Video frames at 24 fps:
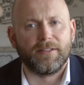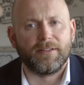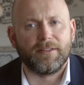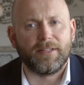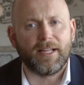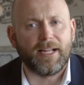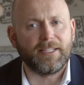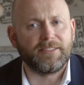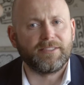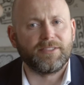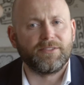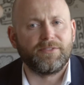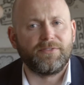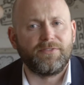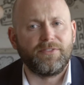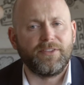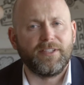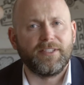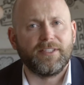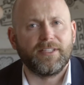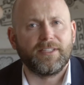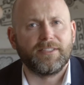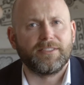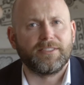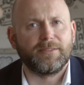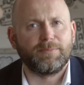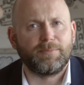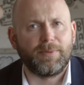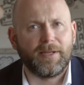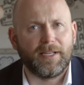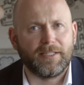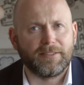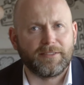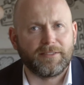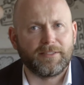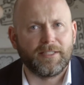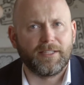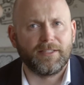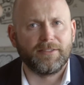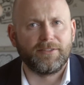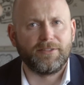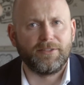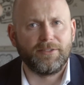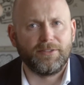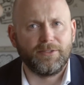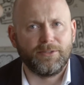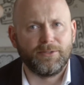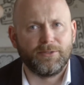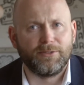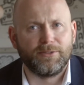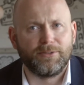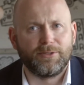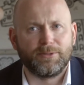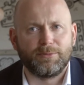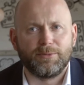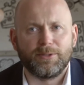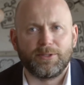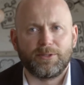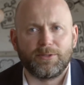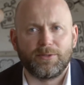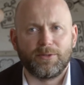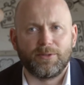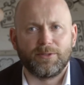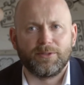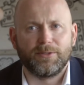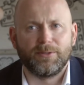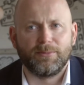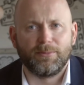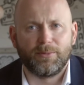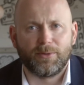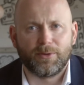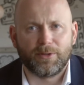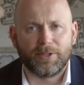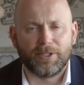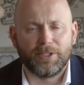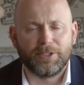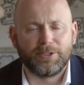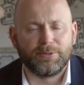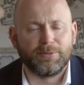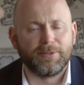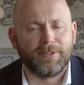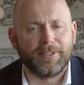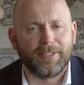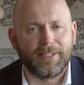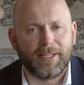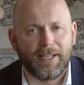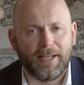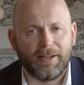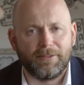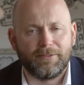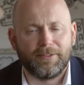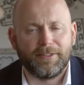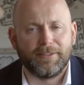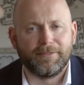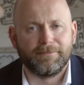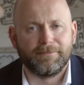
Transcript: That's a fee that is passed on to you to record the mortgage with the county.